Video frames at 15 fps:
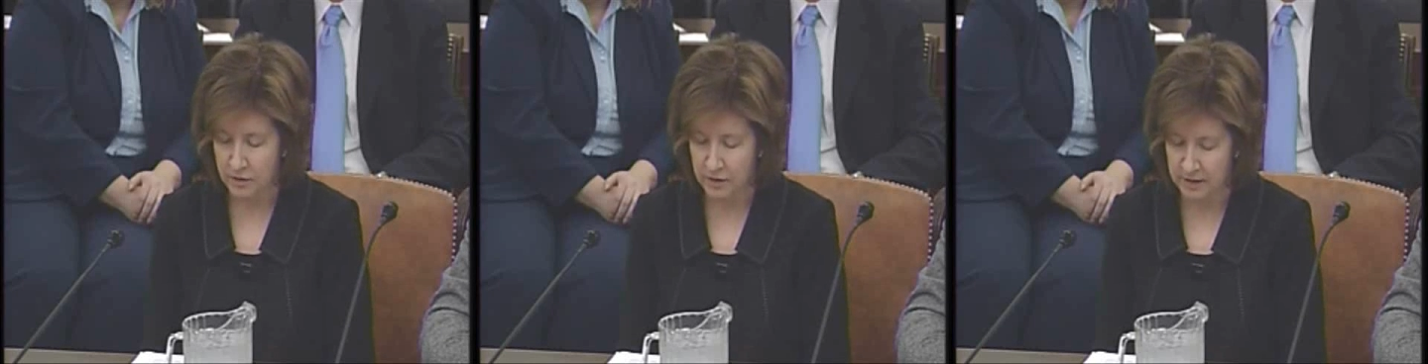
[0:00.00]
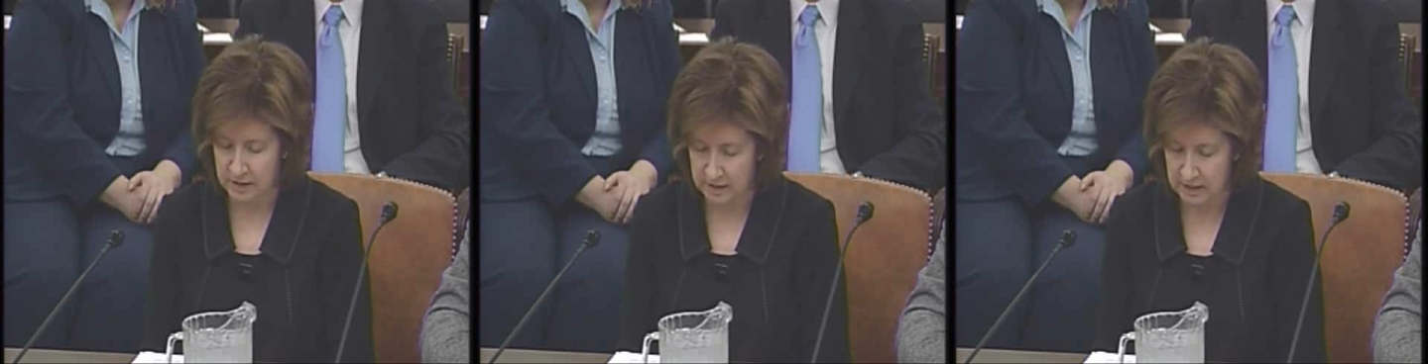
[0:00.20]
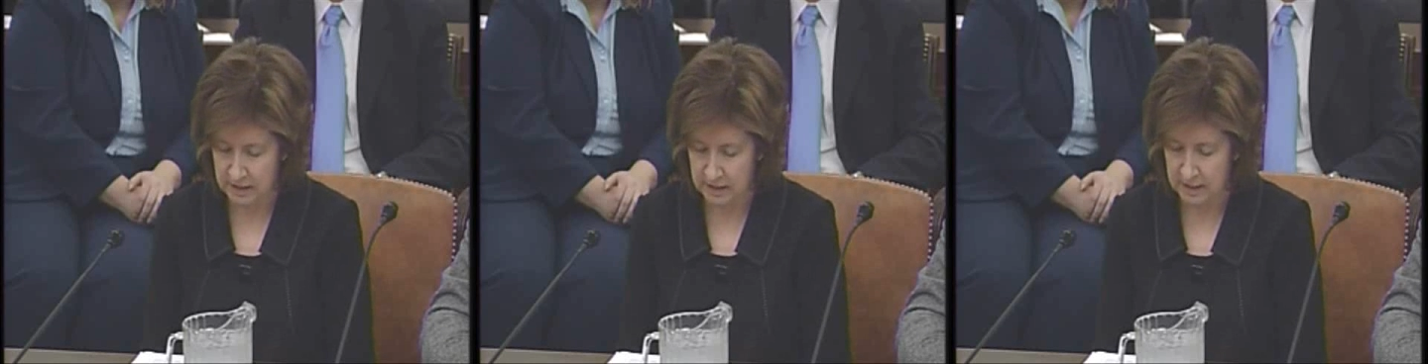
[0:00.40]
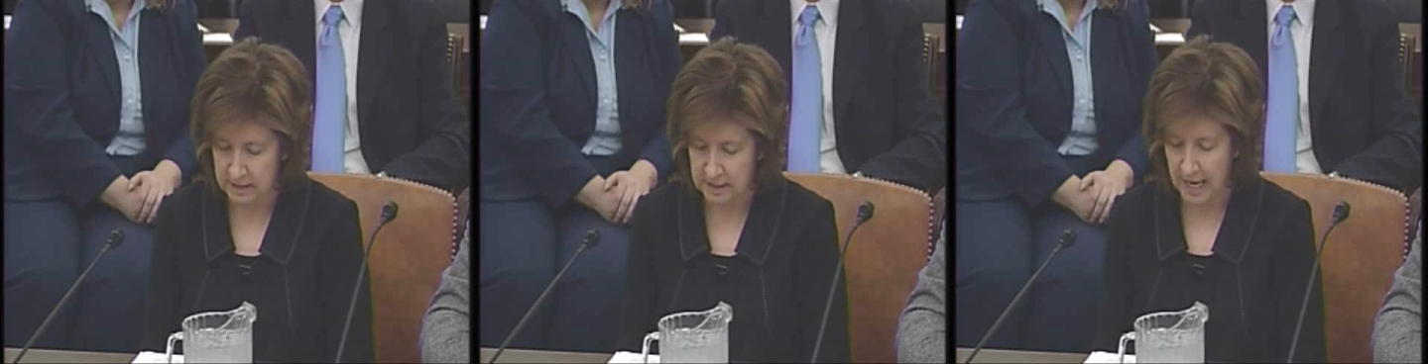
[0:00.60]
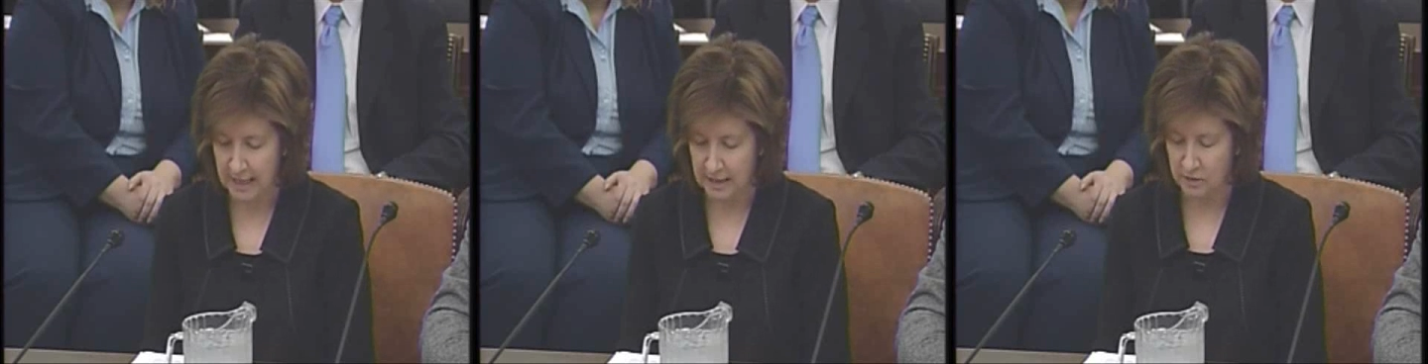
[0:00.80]
The CCD
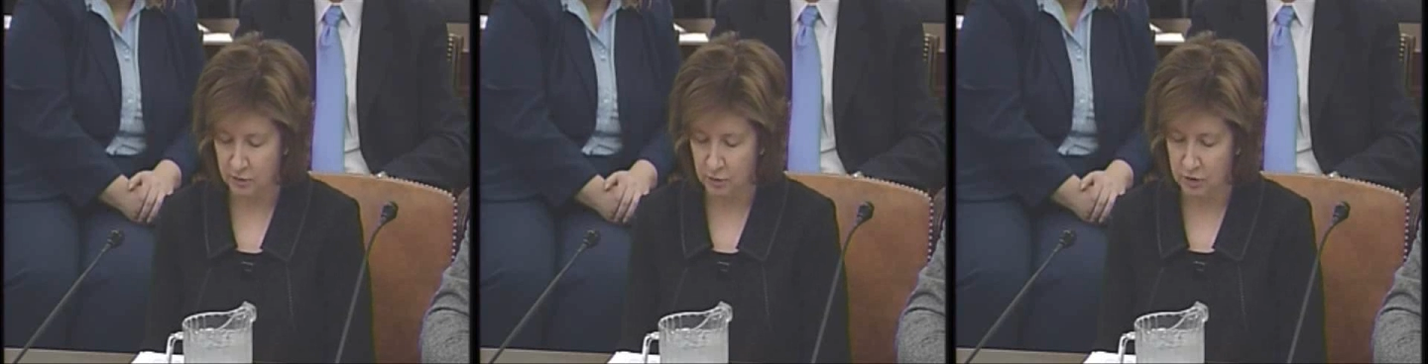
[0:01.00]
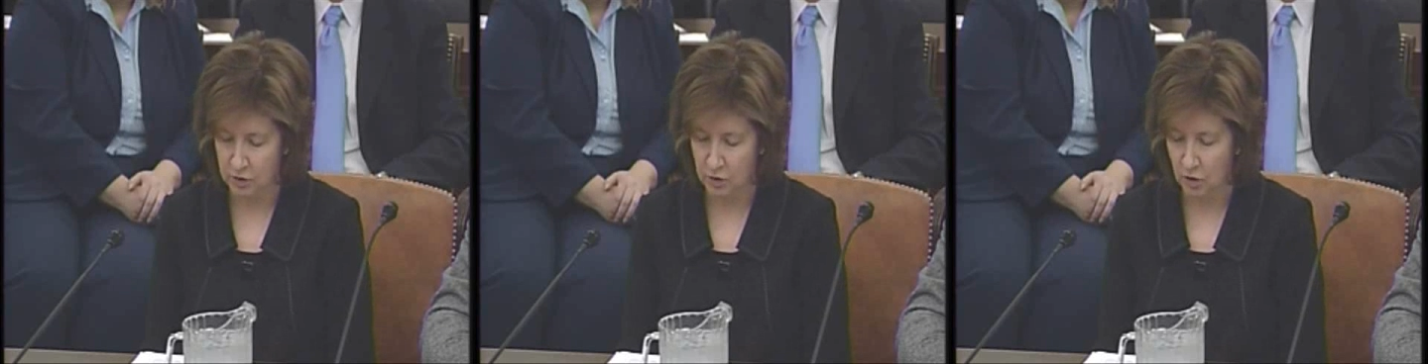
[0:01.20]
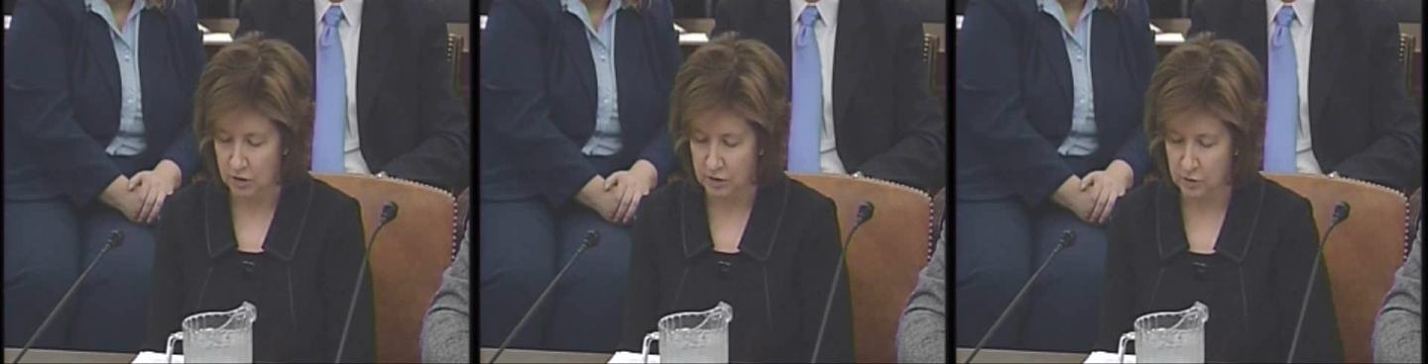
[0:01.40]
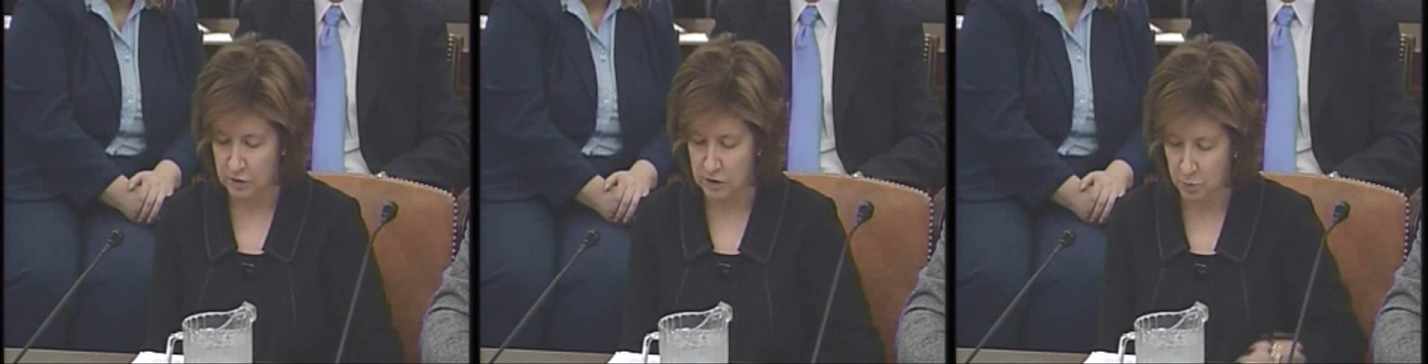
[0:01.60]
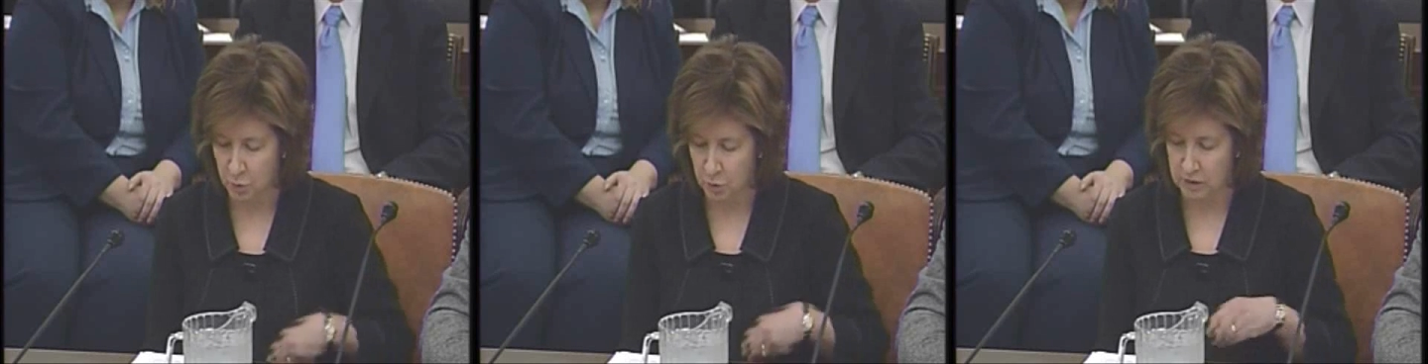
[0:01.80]
task force also
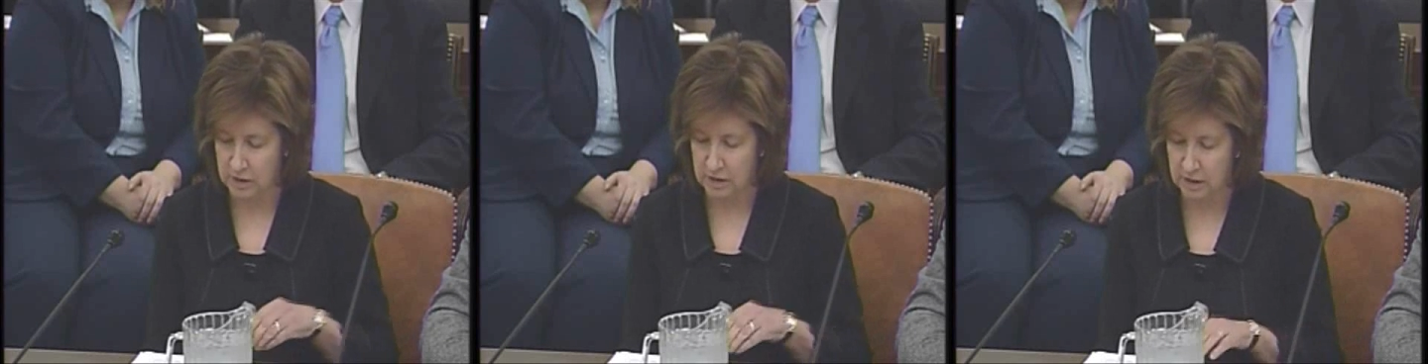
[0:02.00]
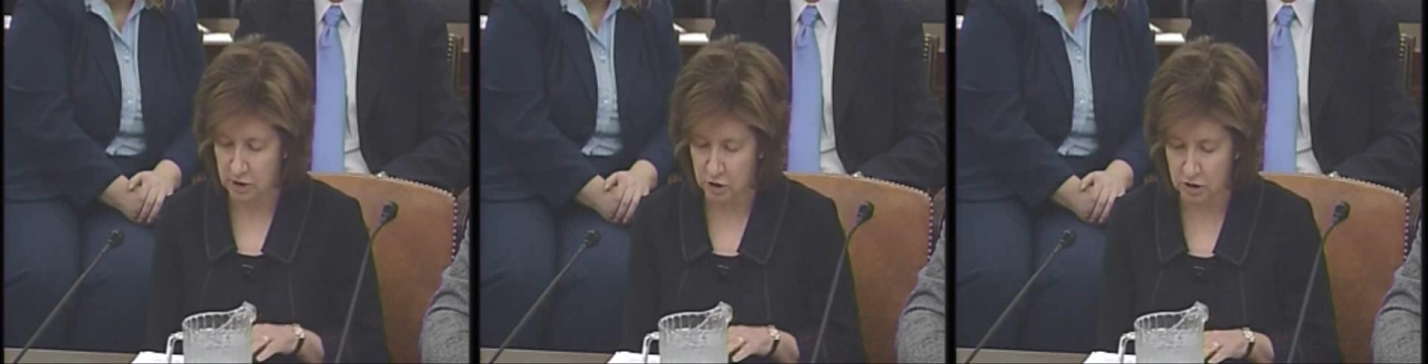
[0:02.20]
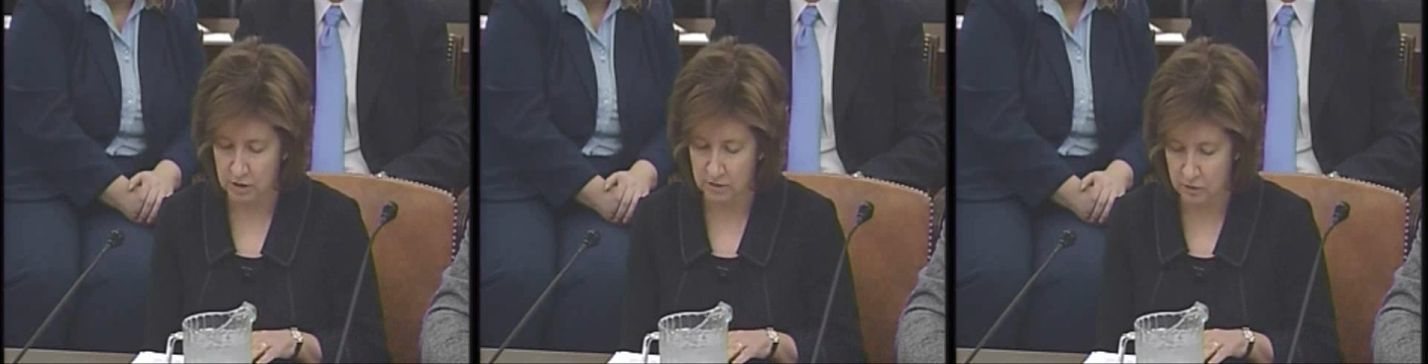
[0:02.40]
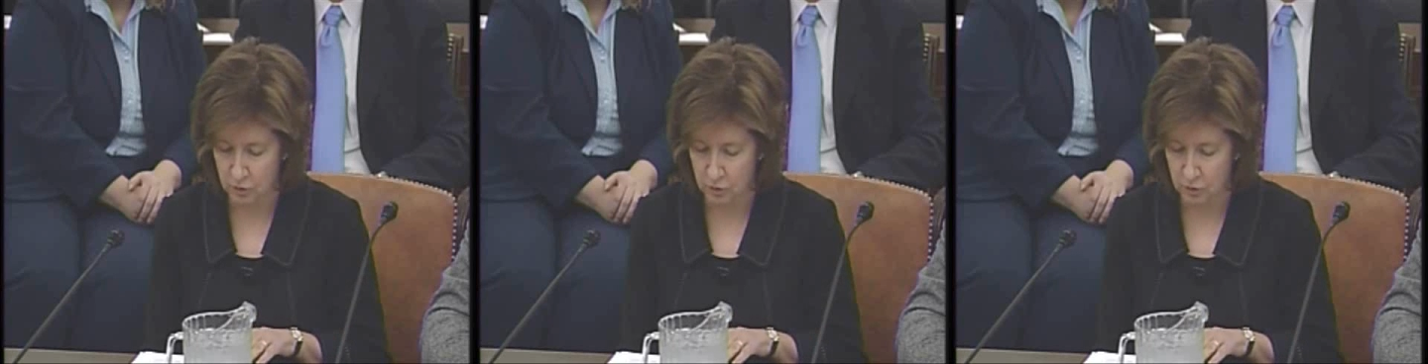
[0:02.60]
supports initiatives